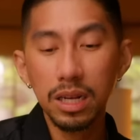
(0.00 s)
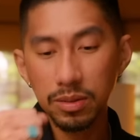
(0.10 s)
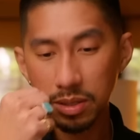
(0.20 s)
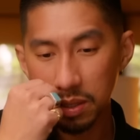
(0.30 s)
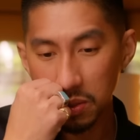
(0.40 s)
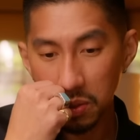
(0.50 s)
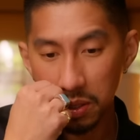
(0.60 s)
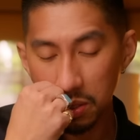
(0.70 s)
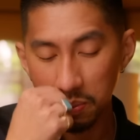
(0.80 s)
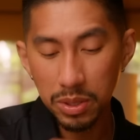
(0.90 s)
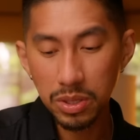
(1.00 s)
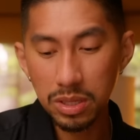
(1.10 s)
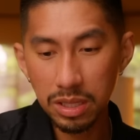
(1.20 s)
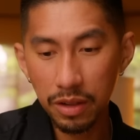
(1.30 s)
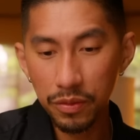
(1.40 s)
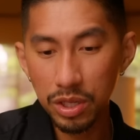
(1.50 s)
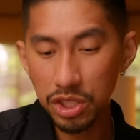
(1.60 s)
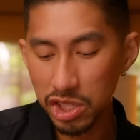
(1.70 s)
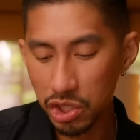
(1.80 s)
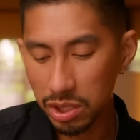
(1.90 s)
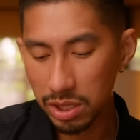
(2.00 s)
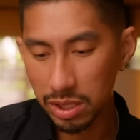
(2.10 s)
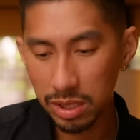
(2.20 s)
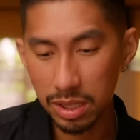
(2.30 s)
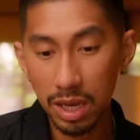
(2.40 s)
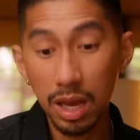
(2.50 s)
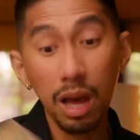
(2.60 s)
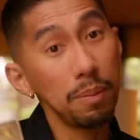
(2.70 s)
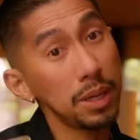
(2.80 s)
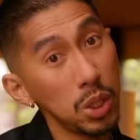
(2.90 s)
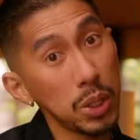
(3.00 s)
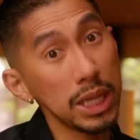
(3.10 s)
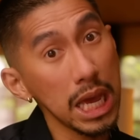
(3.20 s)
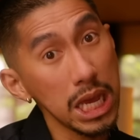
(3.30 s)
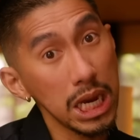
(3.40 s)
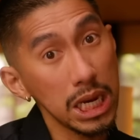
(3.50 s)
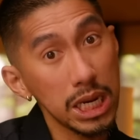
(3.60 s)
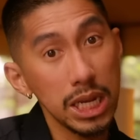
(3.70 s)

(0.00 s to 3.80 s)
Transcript: of Cups, Three of Swords. Your person is self-gracious, but look at that.